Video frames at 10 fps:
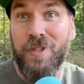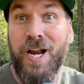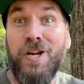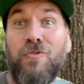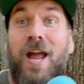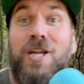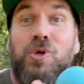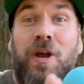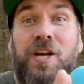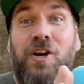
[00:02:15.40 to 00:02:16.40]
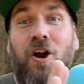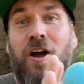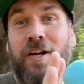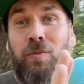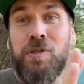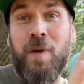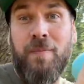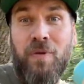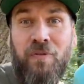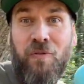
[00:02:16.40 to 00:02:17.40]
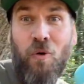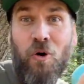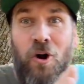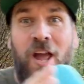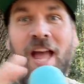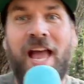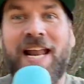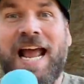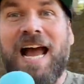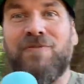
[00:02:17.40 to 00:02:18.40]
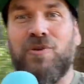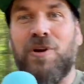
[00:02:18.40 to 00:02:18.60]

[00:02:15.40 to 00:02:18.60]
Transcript: that I graduated on? It was my before and after